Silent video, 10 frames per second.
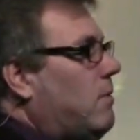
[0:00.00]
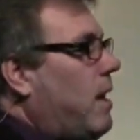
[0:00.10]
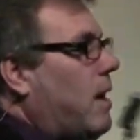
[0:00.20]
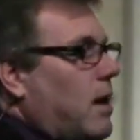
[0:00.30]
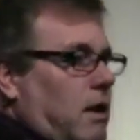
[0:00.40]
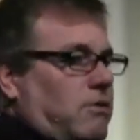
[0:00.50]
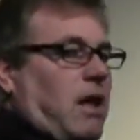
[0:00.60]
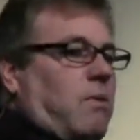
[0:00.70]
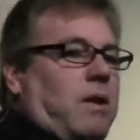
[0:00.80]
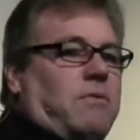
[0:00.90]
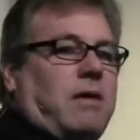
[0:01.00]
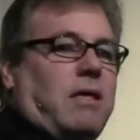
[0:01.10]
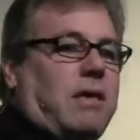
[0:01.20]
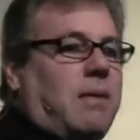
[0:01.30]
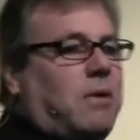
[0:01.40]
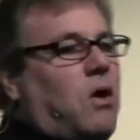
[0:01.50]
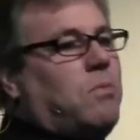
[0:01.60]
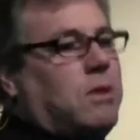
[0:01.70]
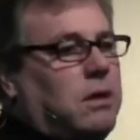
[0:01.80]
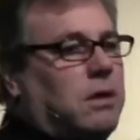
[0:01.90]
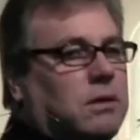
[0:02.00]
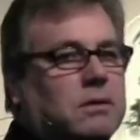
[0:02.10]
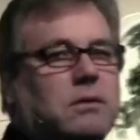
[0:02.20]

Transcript: Why? Because I don't want to take the time to go home and cook.